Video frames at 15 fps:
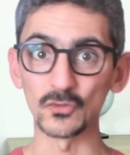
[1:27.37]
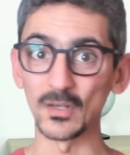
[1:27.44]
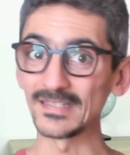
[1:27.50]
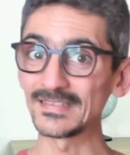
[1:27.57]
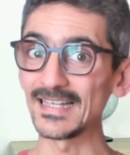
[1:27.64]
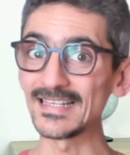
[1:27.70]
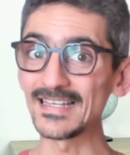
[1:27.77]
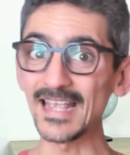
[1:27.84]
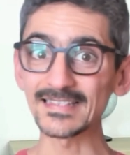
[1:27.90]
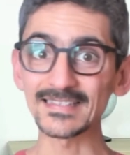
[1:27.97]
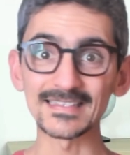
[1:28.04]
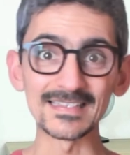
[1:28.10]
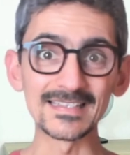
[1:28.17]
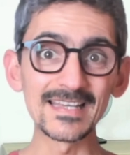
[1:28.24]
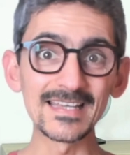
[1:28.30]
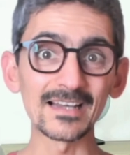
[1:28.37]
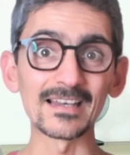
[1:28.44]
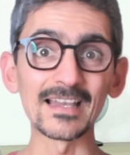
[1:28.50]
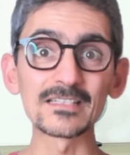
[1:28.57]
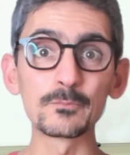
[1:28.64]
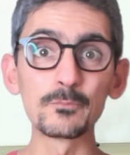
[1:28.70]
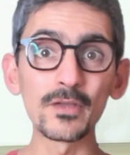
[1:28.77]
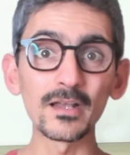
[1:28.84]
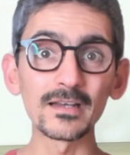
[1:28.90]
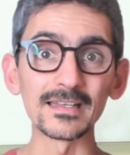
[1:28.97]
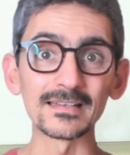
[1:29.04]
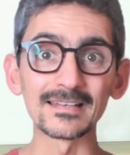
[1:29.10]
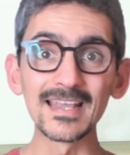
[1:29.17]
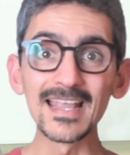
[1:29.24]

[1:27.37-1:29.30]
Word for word: So I said, yes, deal, let's build it.